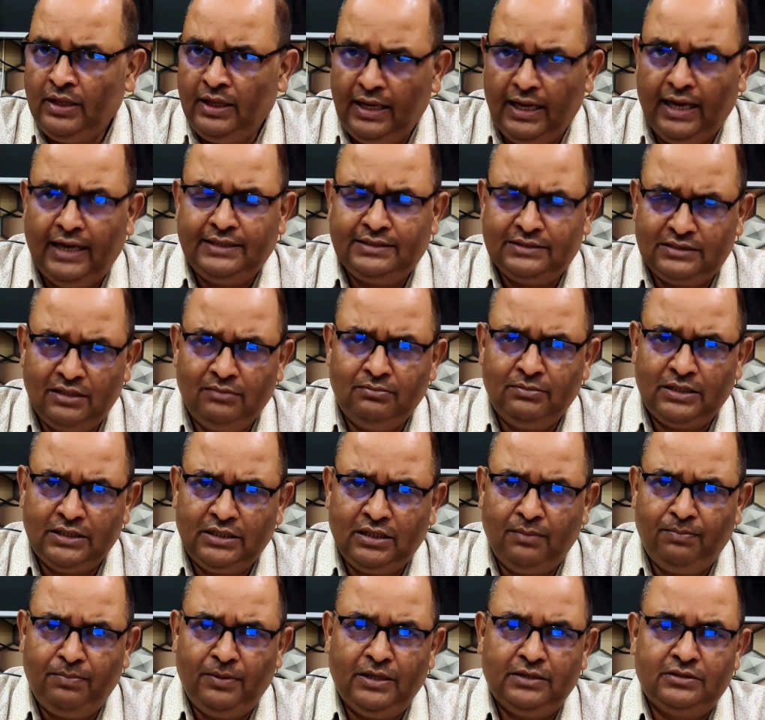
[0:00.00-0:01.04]
At some
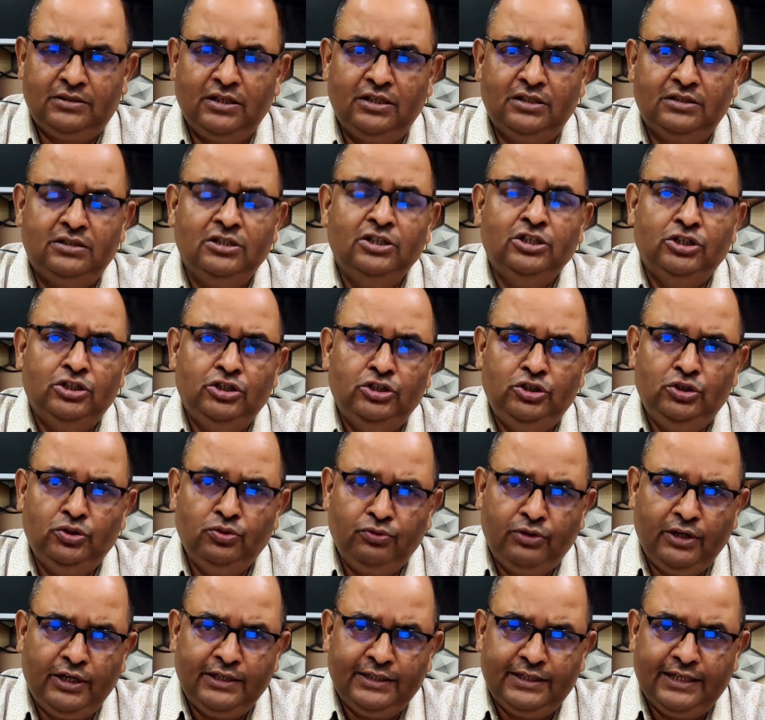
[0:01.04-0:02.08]
other places, you
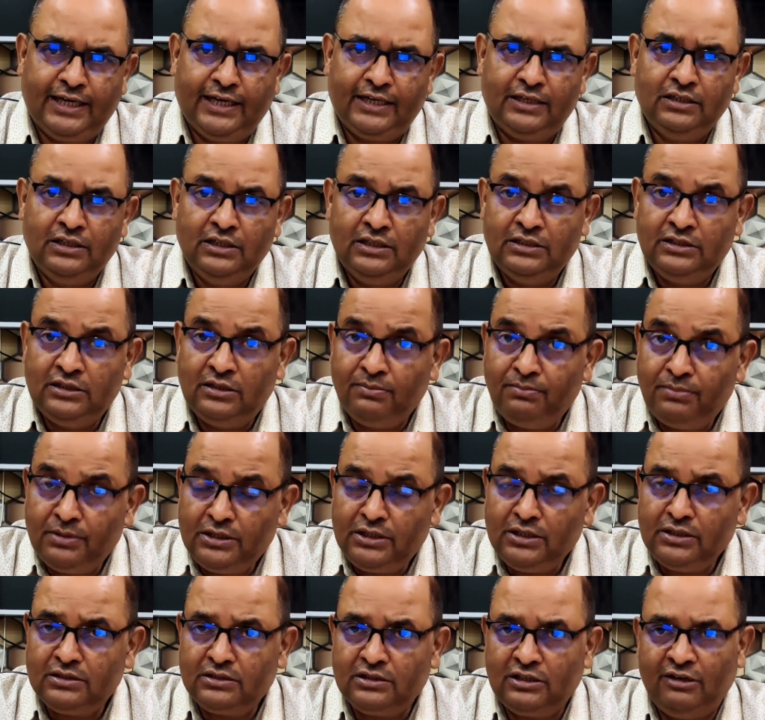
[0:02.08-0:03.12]
read that the
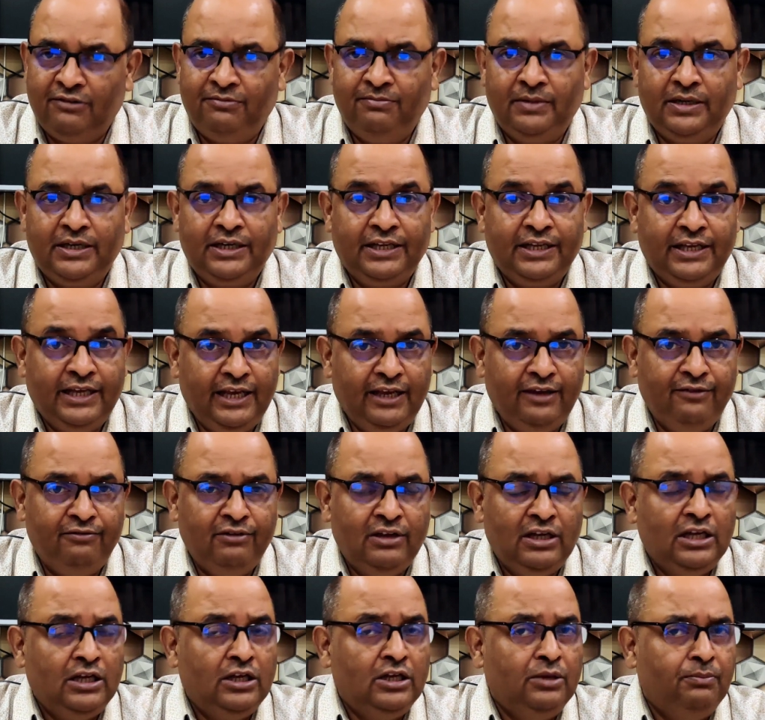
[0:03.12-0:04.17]
British government gave
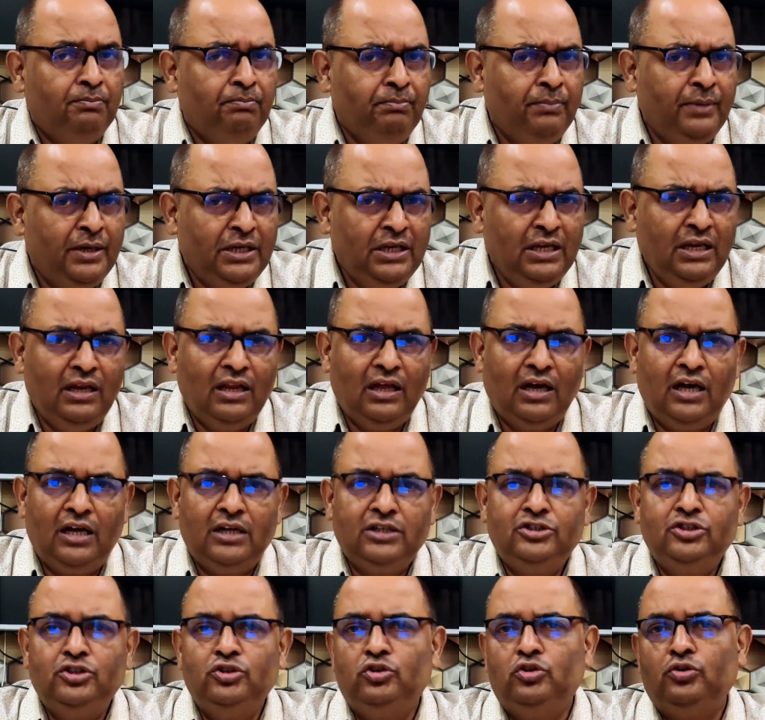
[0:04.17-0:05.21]
many
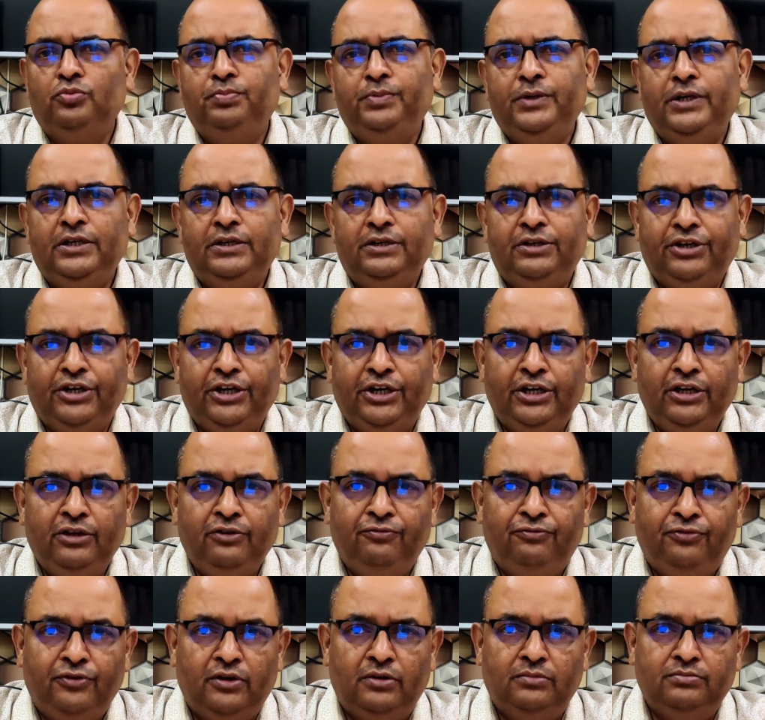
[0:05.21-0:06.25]
large European trading
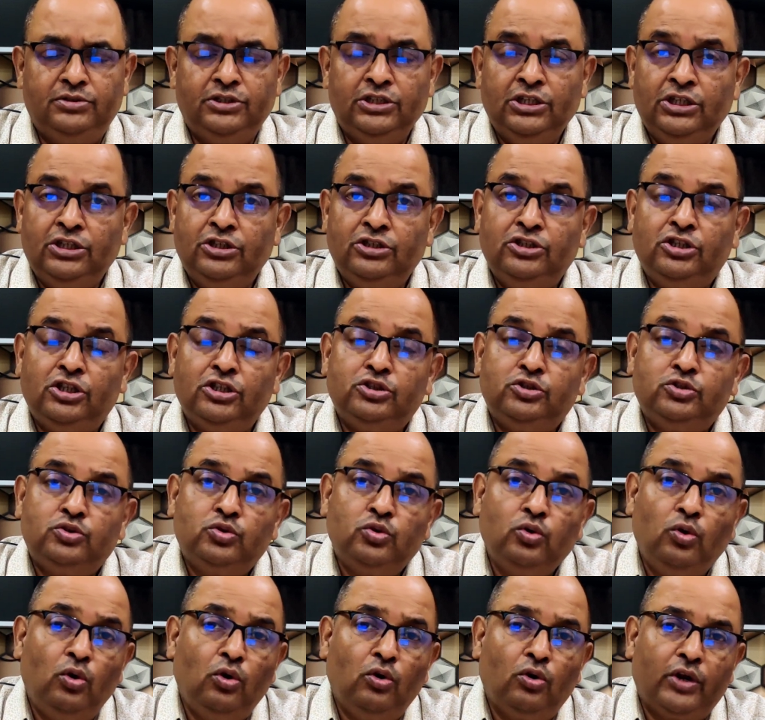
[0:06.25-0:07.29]
firms the
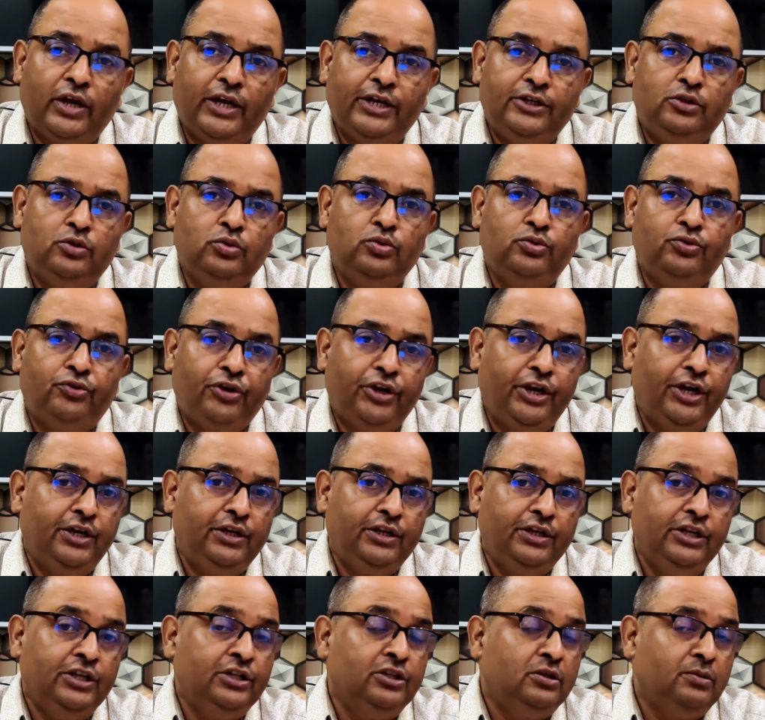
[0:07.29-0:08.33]
sole right to
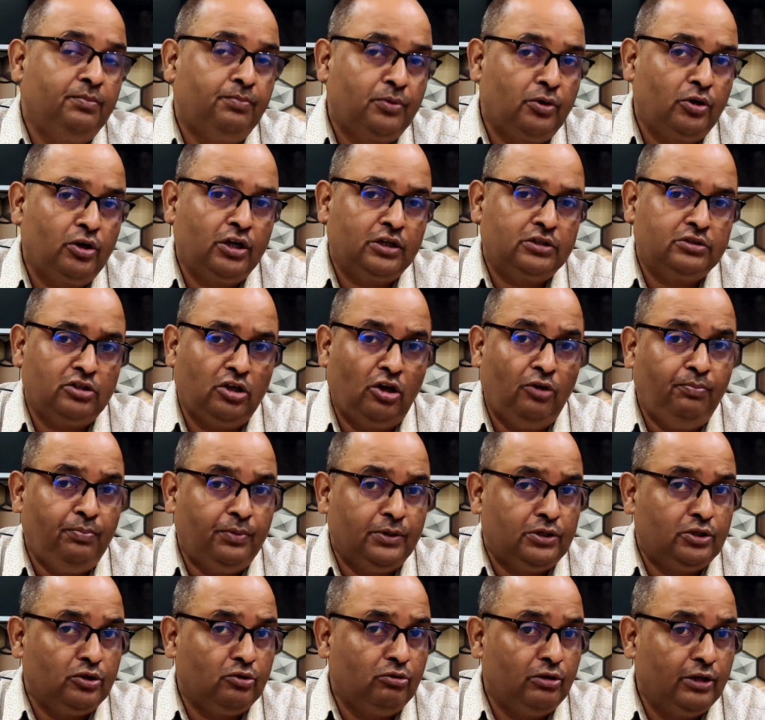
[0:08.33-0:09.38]
trade in the products of
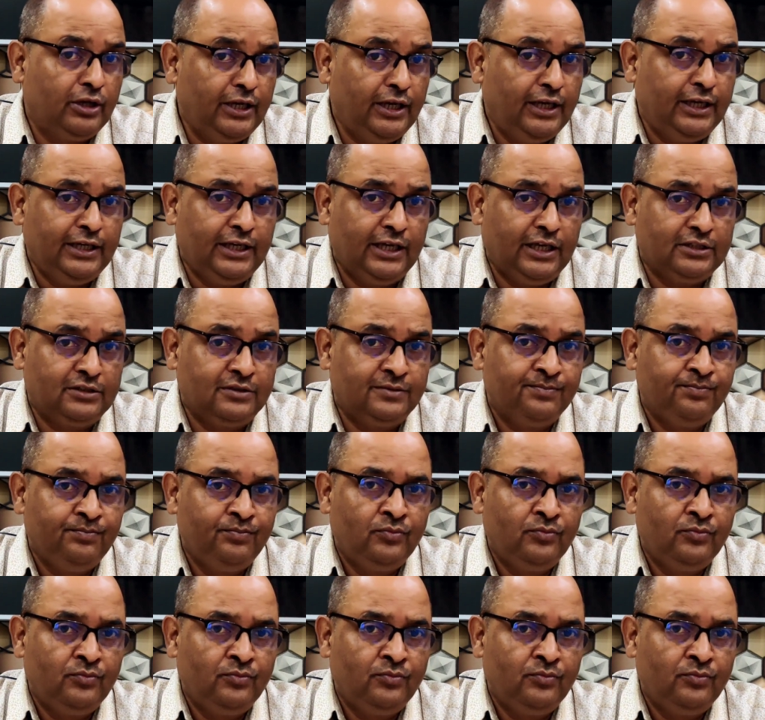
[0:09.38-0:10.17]
particular areas.